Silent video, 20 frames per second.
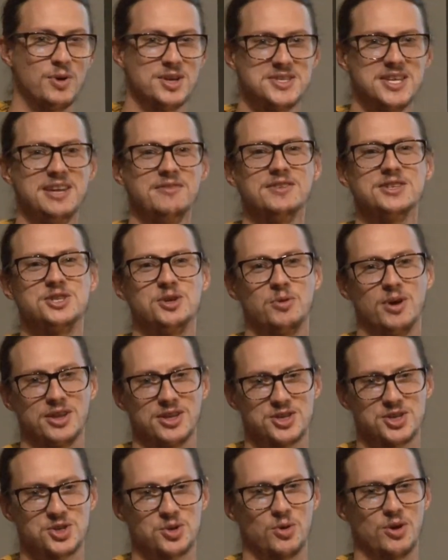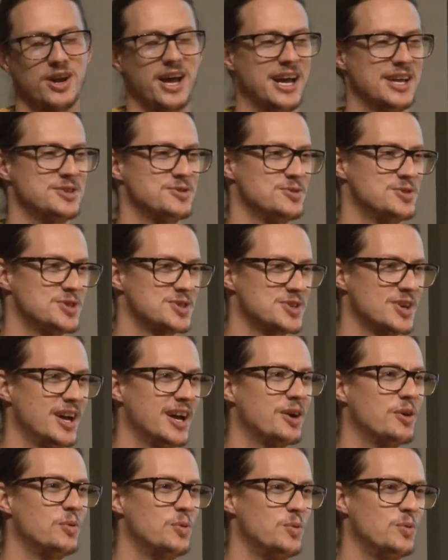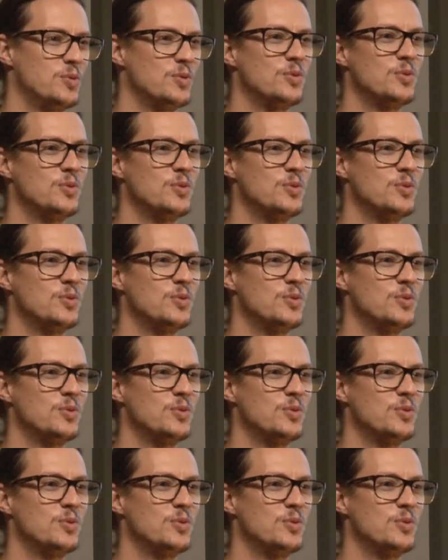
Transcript: It wasn't even, do you want the short answer? It was just like,